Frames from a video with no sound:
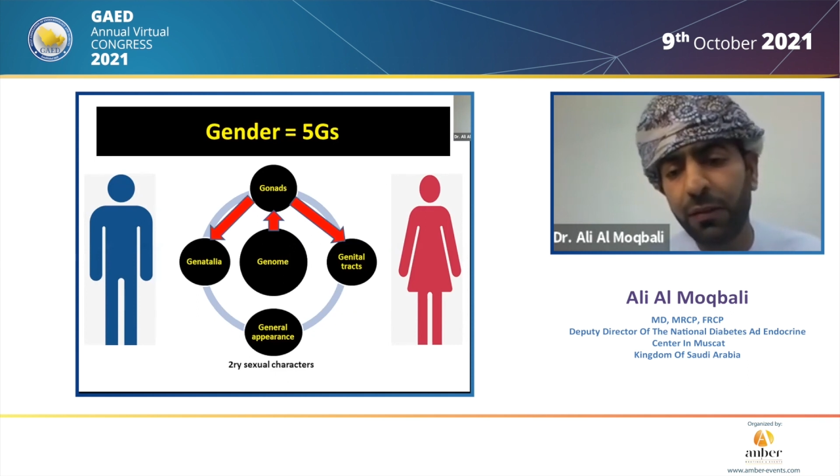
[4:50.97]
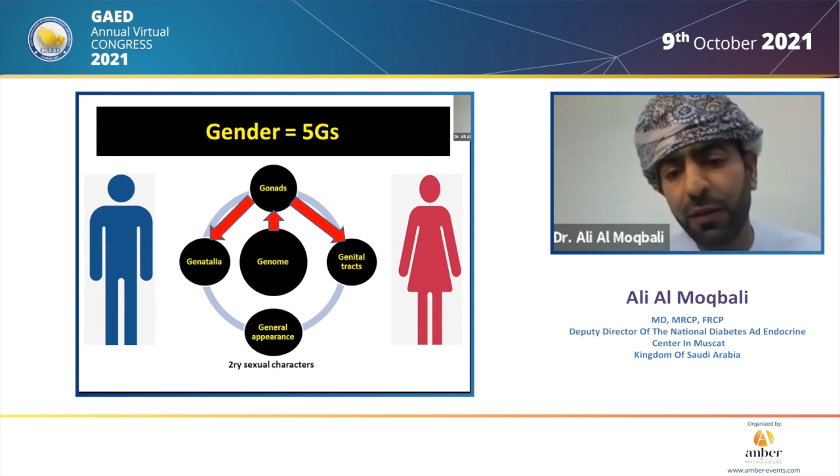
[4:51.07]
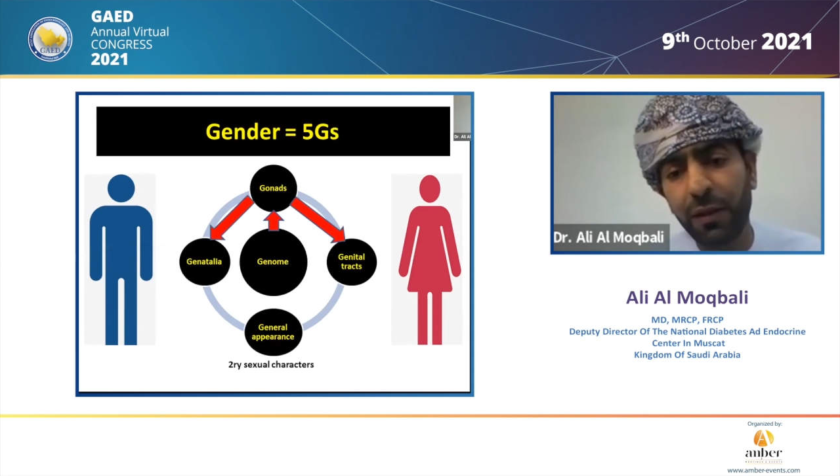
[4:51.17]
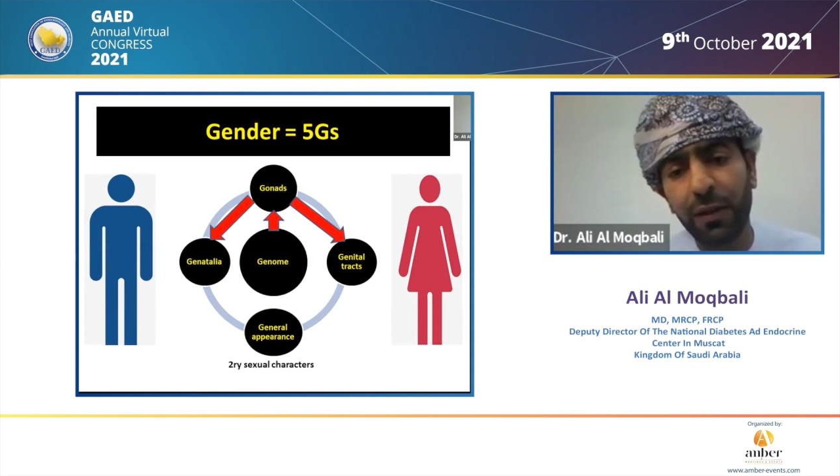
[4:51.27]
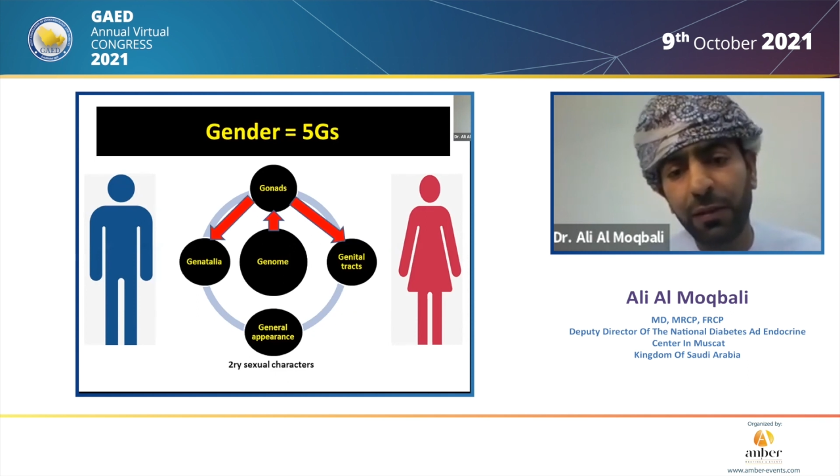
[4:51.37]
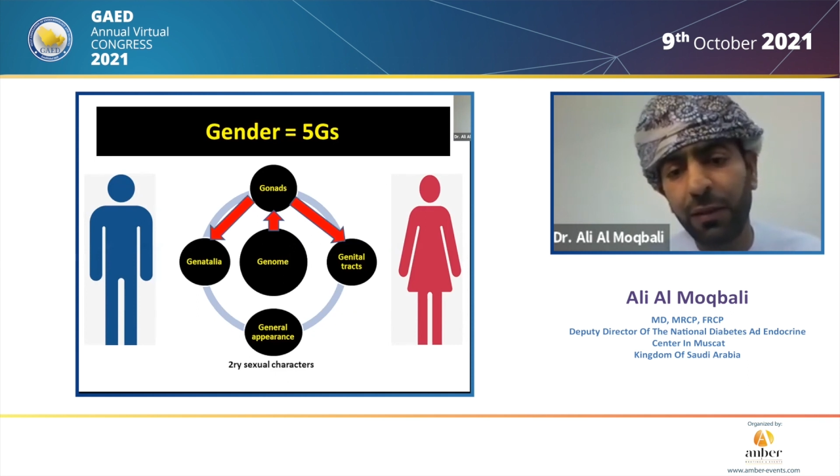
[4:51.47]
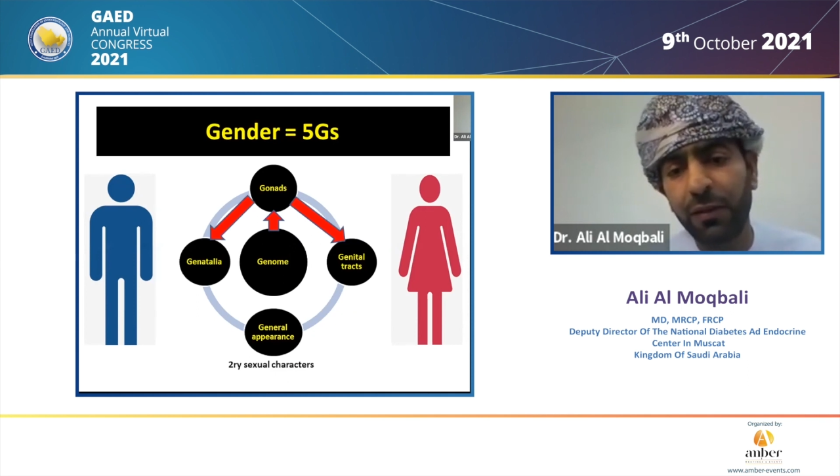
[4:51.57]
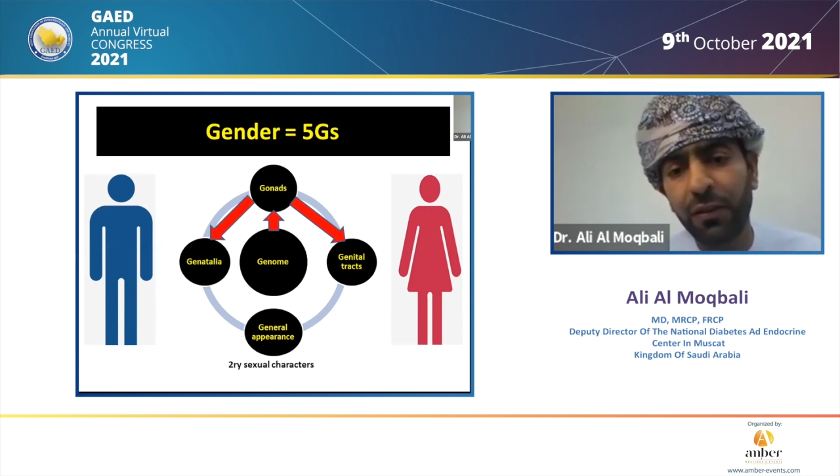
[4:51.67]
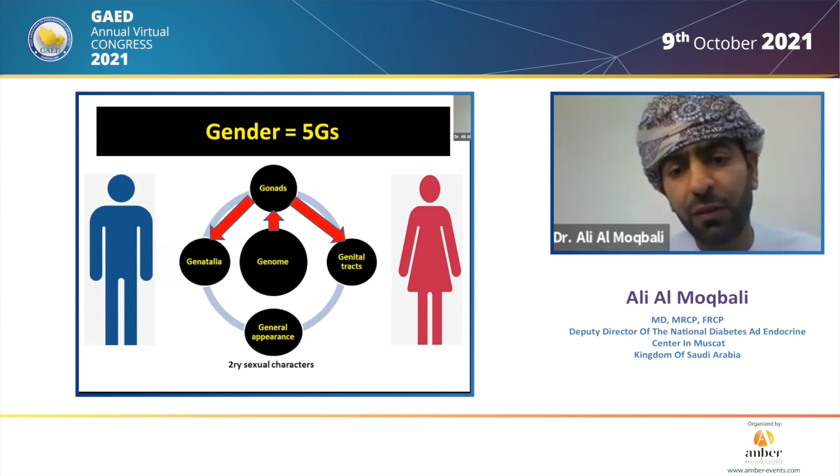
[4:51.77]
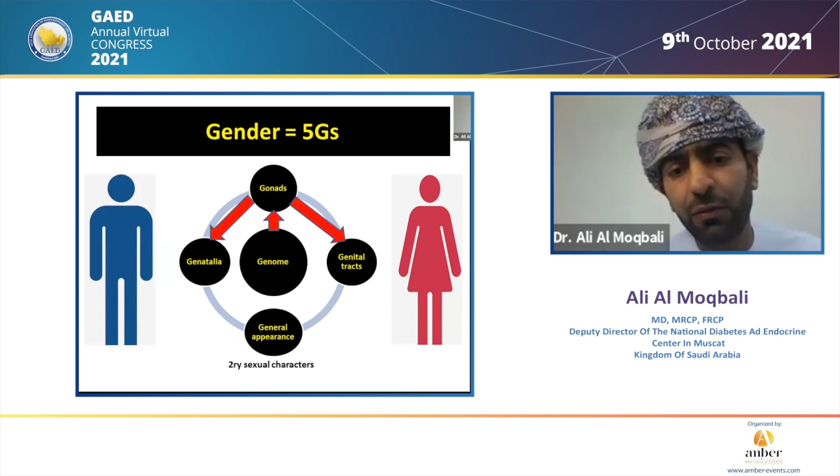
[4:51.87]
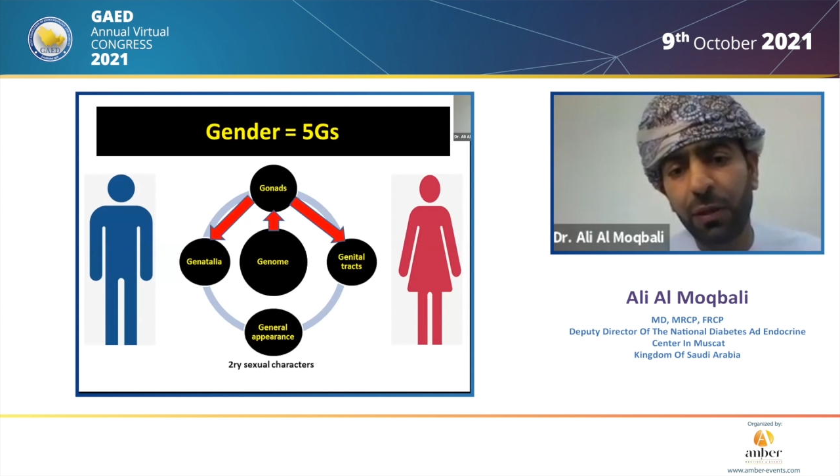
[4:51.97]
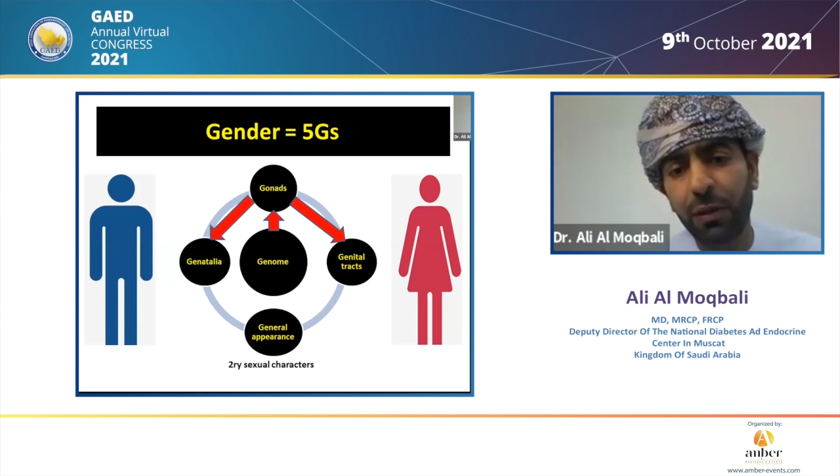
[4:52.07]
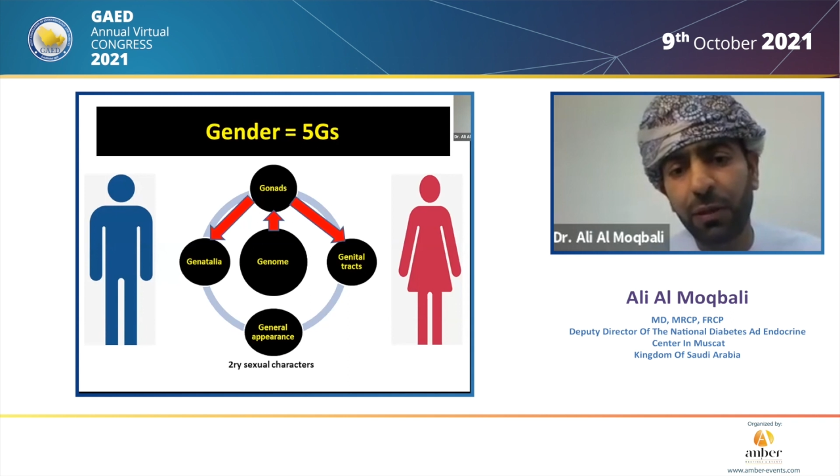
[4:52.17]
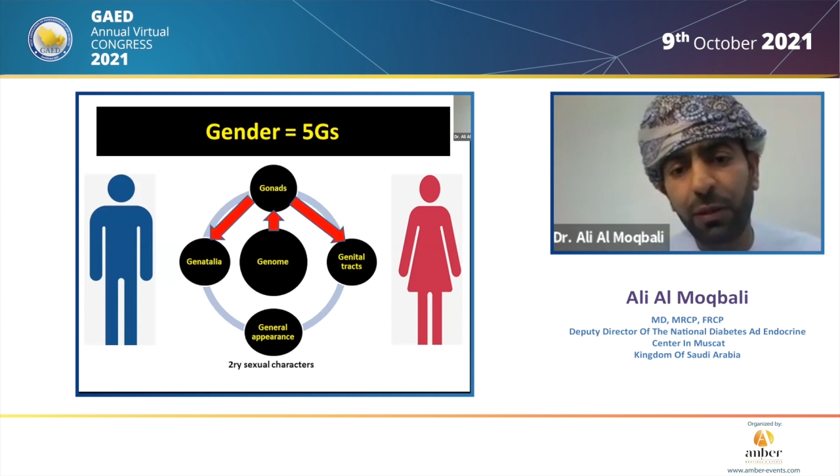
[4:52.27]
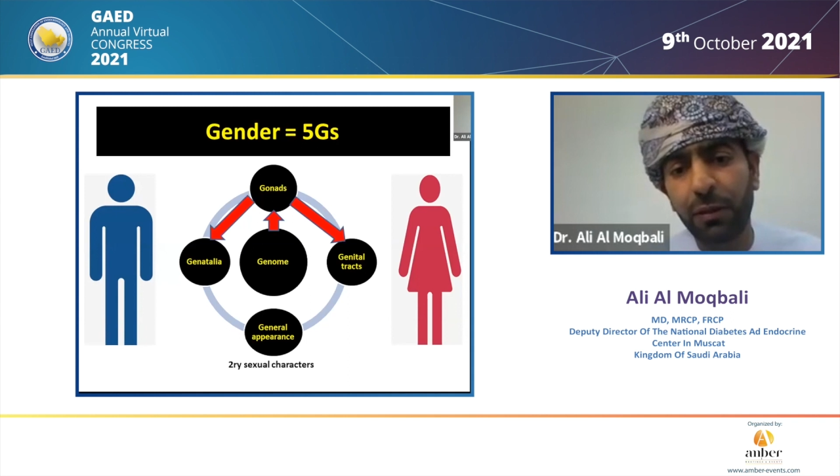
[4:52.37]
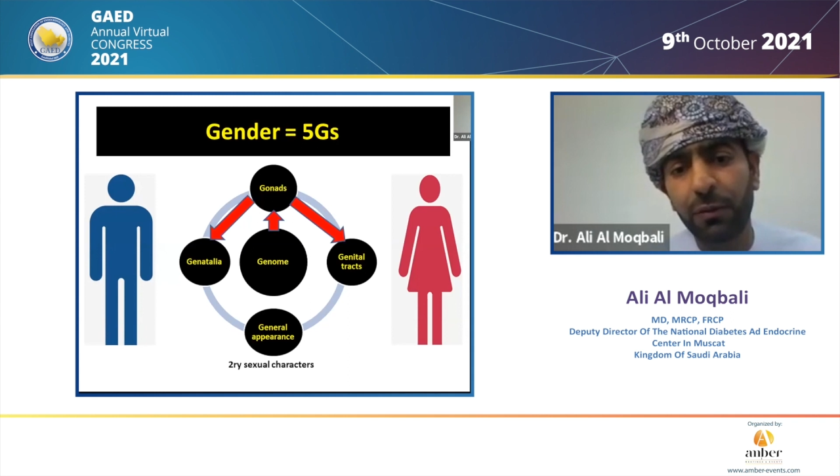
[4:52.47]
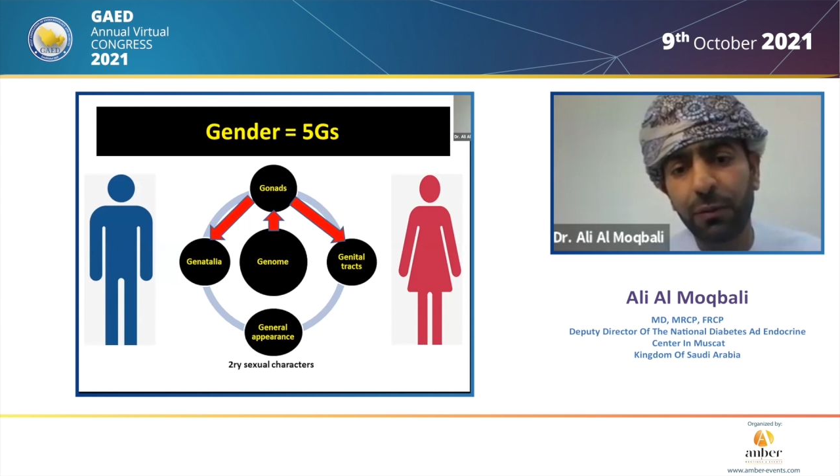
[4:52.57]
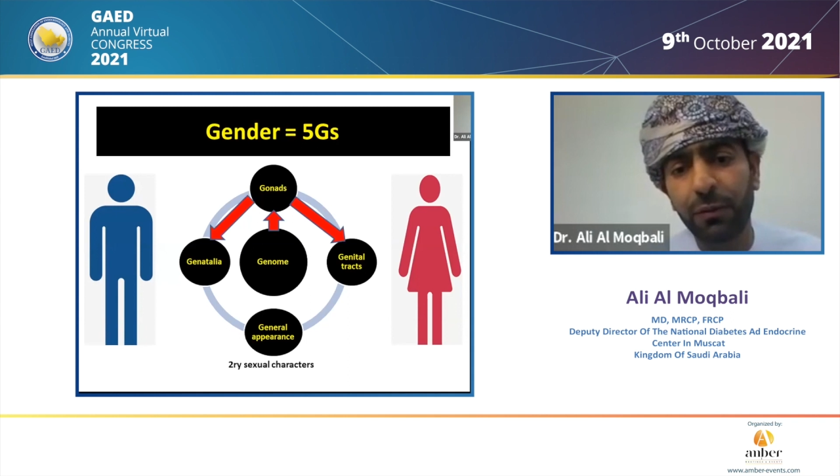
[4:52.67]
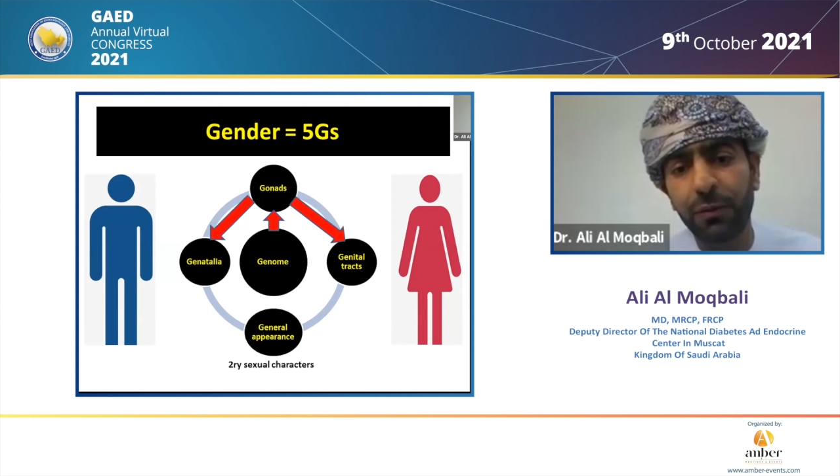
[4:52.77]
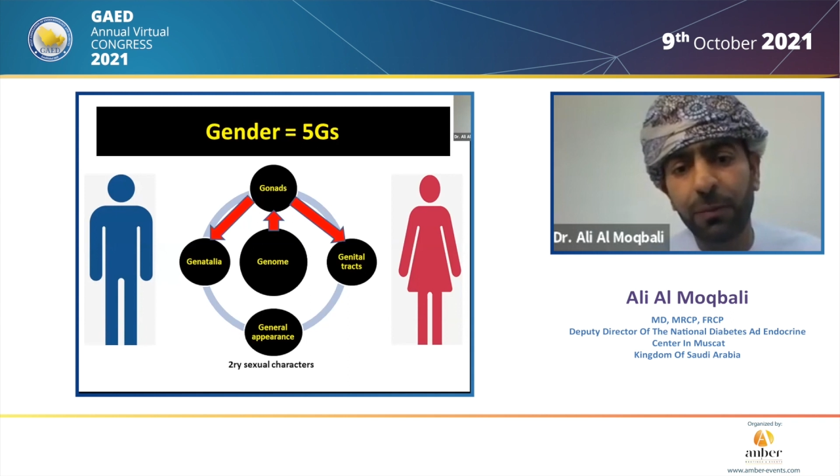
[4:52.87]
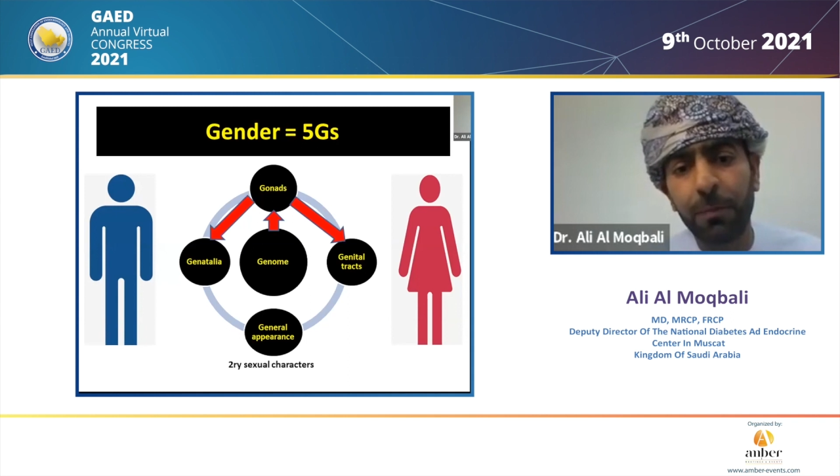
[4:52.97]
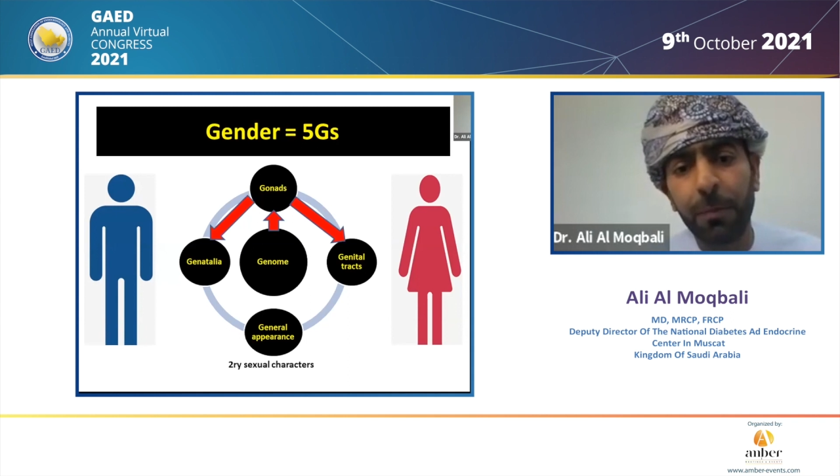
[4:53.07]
the secondary sexual characters.